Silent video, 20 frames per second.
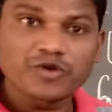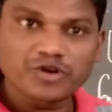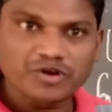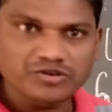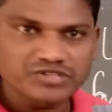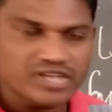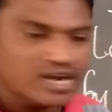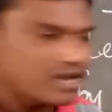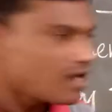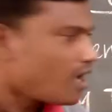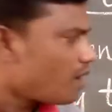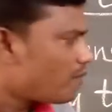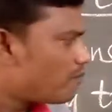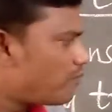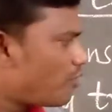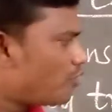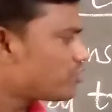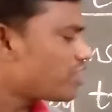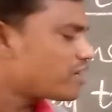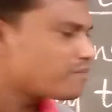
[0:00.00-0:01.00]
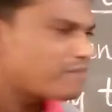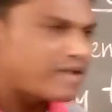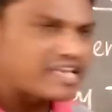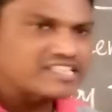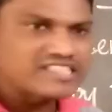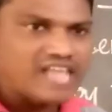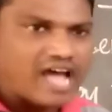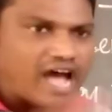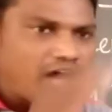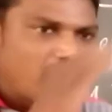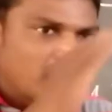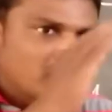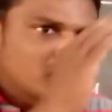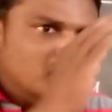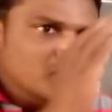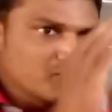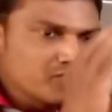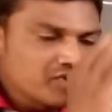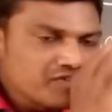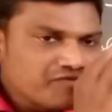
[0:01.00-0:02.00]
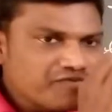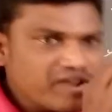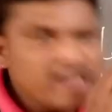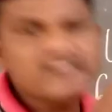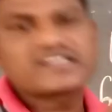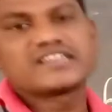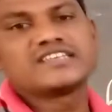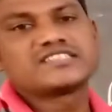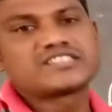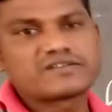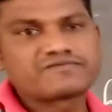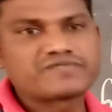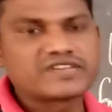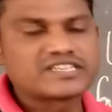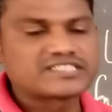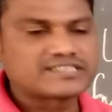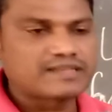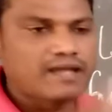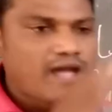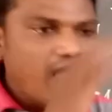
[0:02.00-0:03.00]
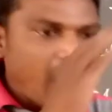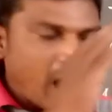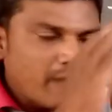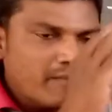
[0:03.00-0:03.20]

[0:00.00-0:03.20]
We know that bounded by the two refracting surfaces.